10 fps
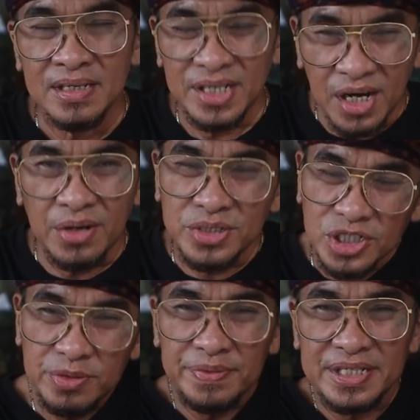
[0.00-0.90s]
You know, used to
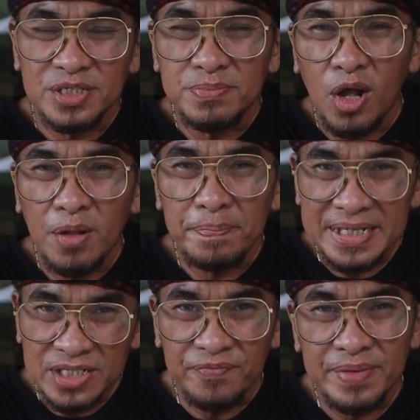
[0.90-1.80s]
be with a small
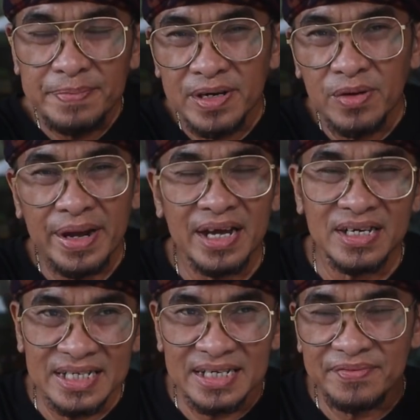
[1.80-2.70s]
piece of paper where
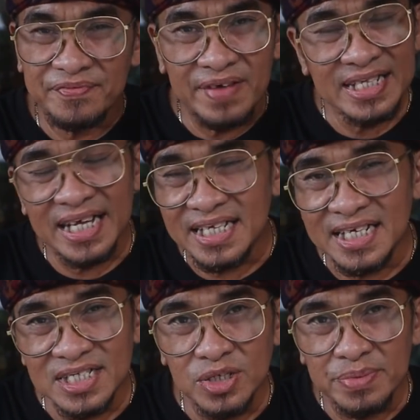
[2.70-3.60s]
the flight
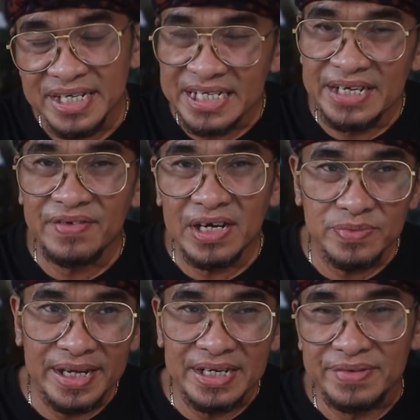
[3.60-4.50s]
attendants normally give us
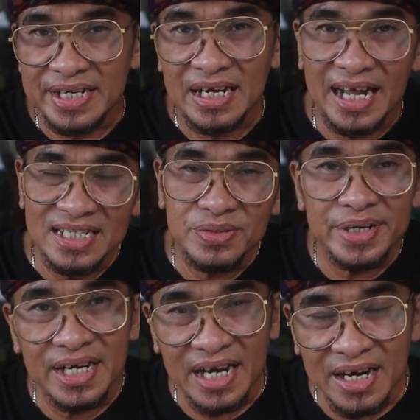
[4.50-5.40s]
when we
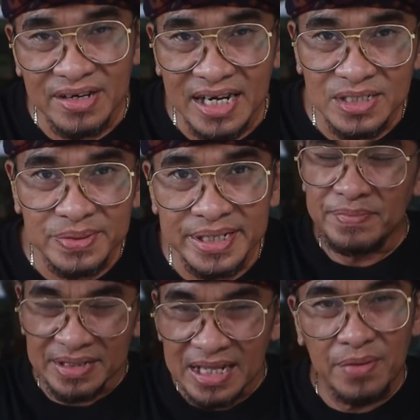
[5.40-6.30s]
entering another country.
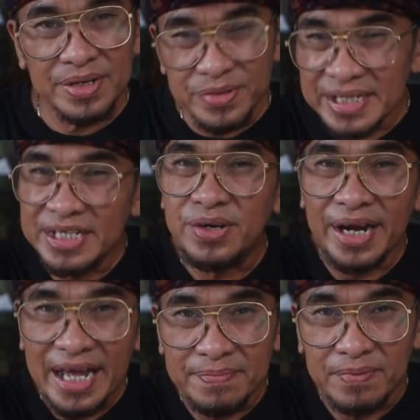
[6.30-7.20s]
But now we do it in your
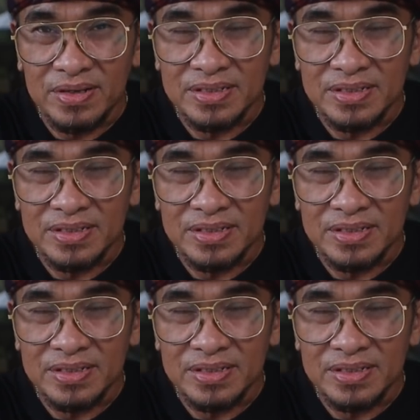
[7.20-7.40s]
handphone.